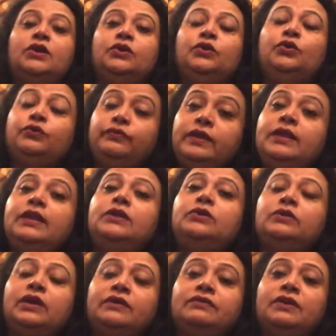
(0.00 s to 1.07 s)
Do we need to
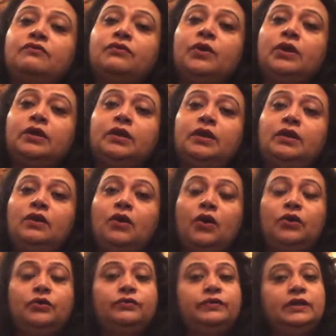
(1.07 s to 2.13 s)
give him water or
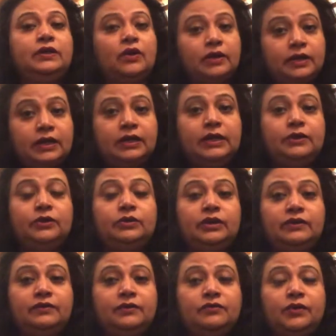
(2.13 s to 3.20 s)
do we not need to
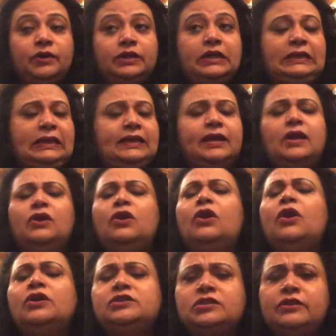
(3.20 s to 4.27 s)
give him water? There are
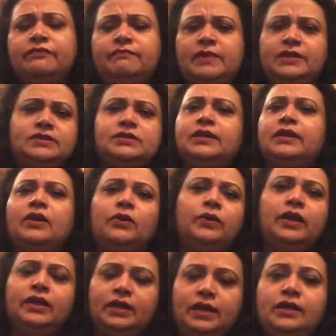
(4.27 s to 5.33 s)
lots of myths
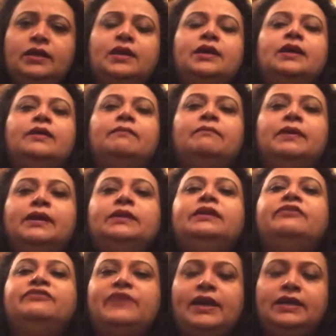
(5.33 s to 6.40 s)
surrounding it, but the
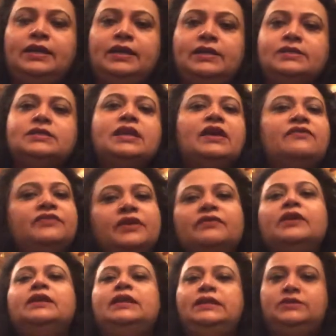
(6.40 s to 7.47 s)
fact is
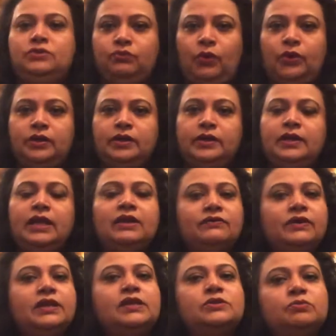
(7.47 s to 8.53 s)
everyone needs water.
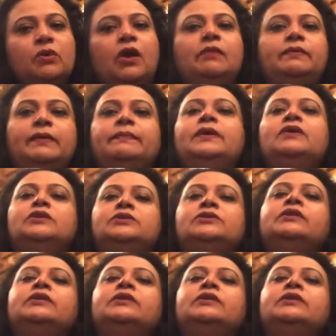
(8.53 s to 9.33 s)
Even a small puppy also